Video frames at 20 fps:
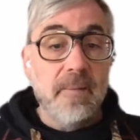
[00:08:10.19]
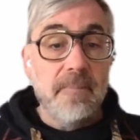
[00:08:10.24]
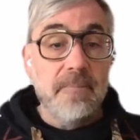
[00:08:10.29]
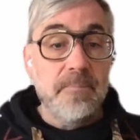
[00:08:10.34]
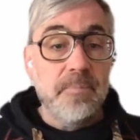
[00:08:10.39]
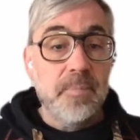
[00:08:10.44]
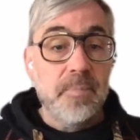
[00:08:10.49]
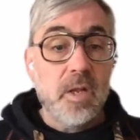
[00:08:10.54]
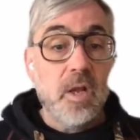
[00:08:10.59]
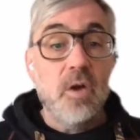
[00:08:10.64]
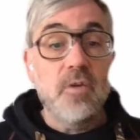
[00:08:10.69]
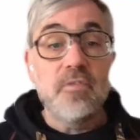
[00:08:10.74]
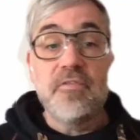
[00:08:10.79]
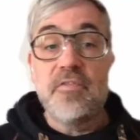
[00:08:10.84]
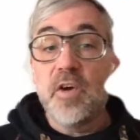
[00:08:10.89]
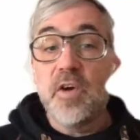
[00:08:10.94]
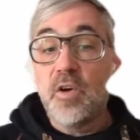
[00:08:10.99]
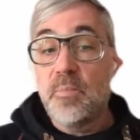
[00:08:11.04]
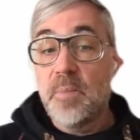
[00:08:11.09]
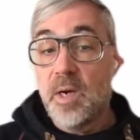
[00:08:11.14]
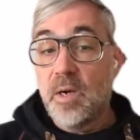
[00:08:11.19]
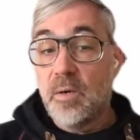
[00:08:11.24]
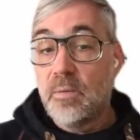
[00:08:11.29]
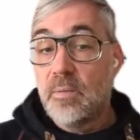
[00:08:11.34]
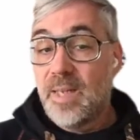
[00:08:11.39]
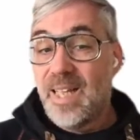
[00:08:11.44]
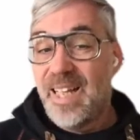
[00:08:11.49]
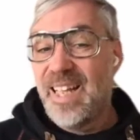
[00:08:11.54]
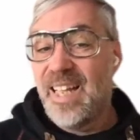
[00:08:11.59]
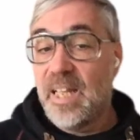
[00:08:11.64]
MOFO was something
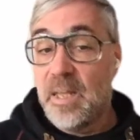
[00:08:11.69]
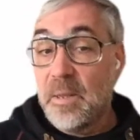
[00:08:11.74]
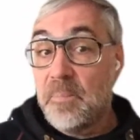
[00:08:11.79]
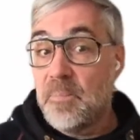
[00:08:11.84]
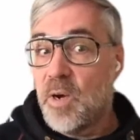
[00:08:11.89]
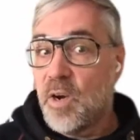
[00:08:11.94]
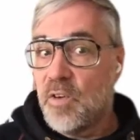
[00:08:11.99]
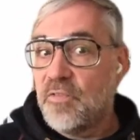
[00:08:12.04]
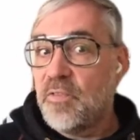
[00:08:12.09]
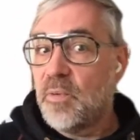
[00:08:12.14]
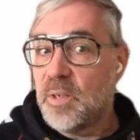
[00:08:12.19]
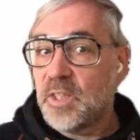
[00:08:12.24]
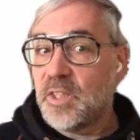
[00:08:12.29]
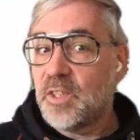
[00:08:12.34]
completely different.